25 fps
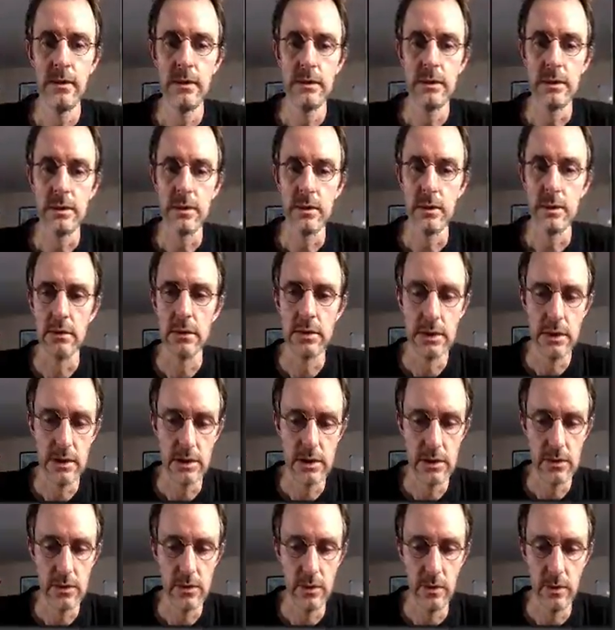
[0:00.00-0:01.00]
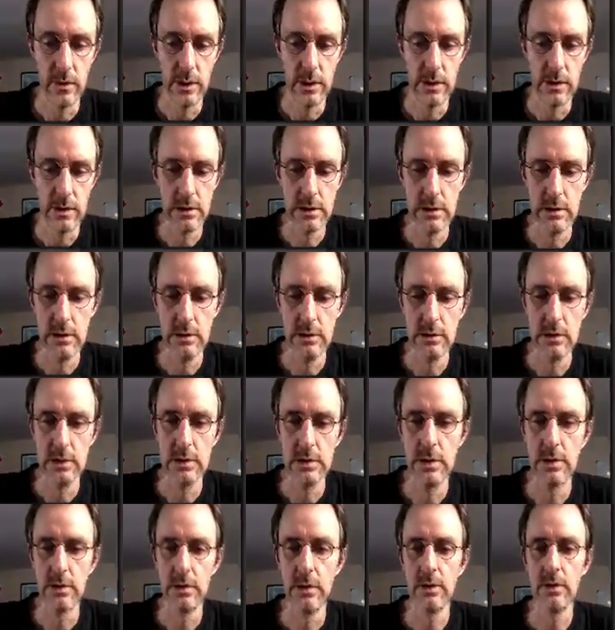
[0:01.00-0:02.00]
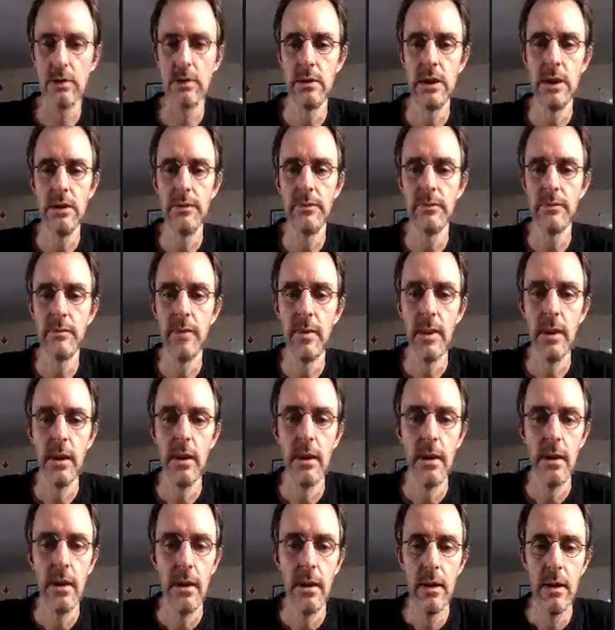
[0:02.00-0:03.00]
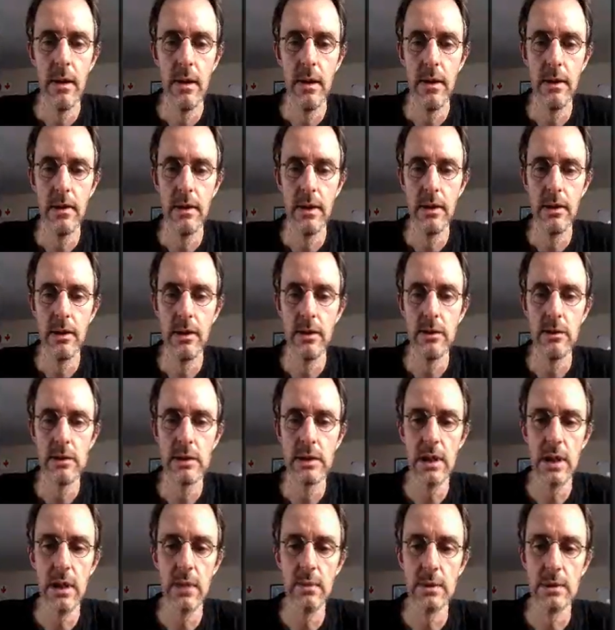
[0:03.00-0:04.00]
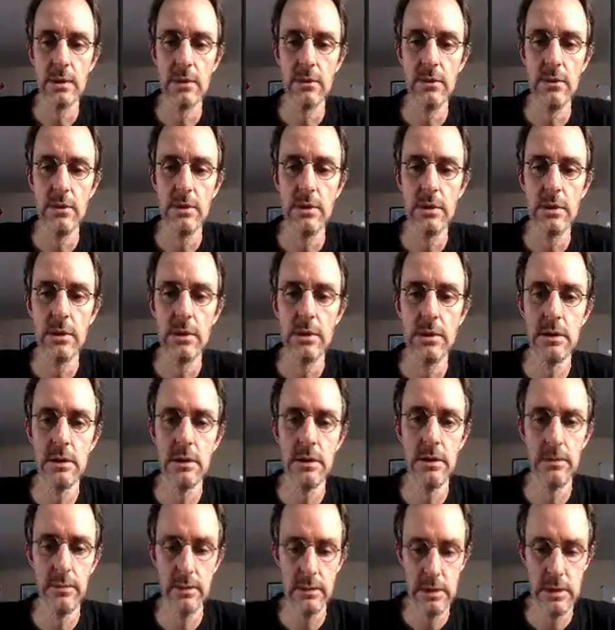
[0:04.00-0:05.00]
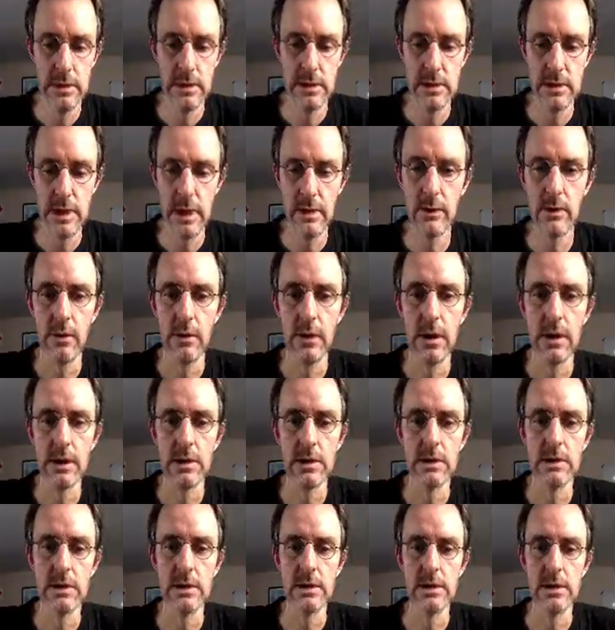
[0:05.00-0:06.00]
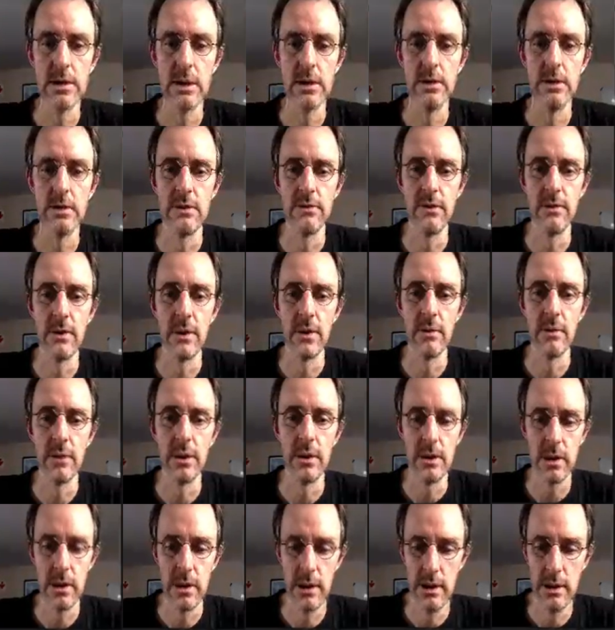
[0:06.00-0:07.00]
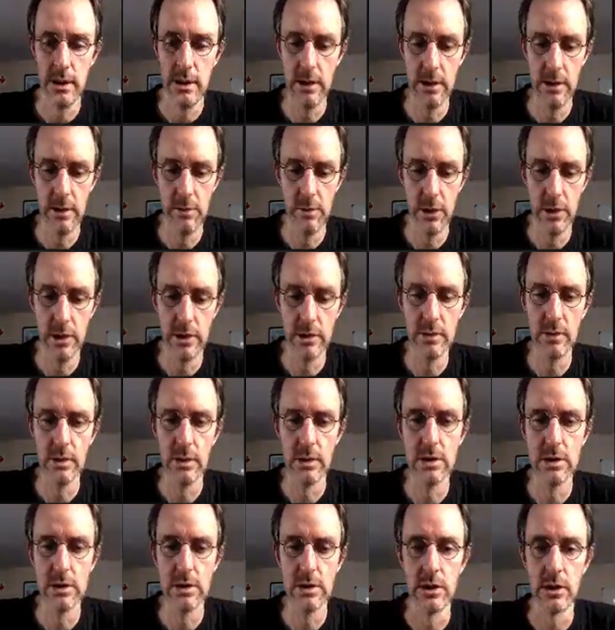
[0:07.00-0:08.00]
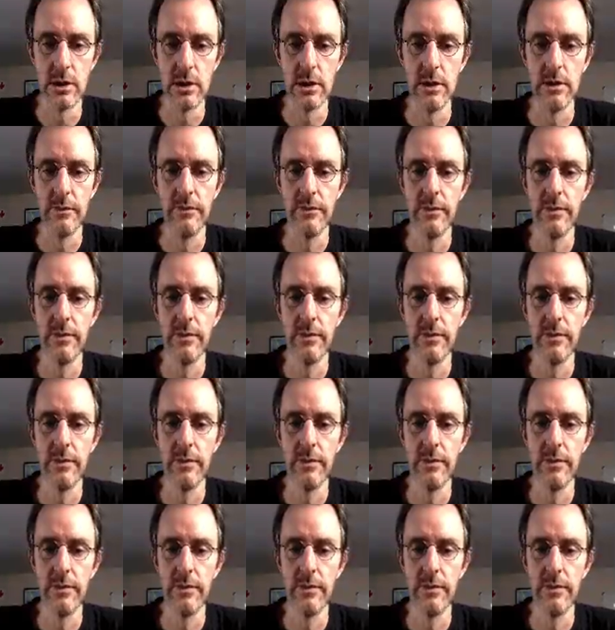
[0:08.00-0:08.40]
so 61203, and then the username is root. It's the same credentials as I used from the command line, and the password is Docker.